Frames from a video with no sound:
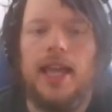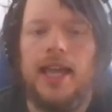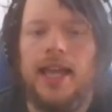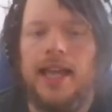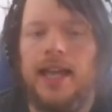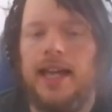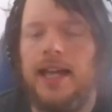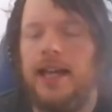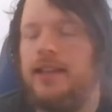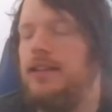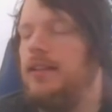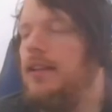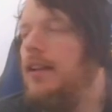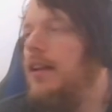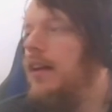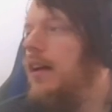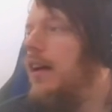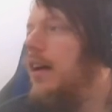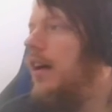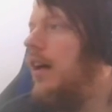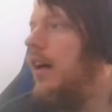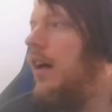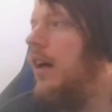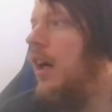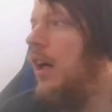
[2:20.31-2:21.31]
add
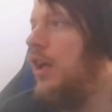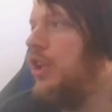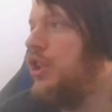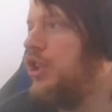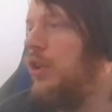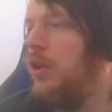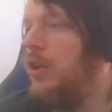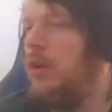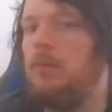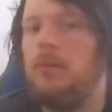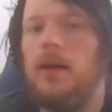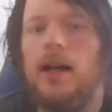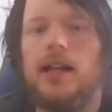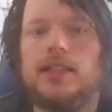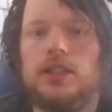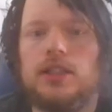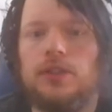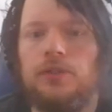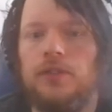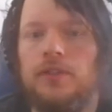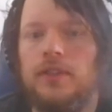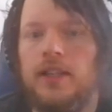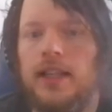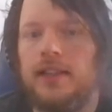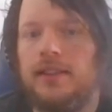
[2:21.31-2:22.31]
a Shaddoll monster
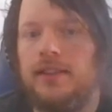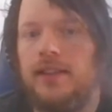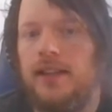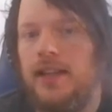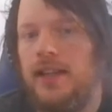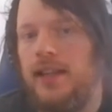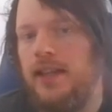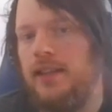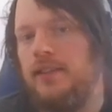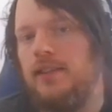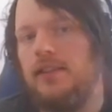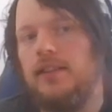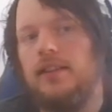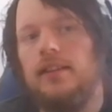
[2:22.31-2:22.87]
from deck to end.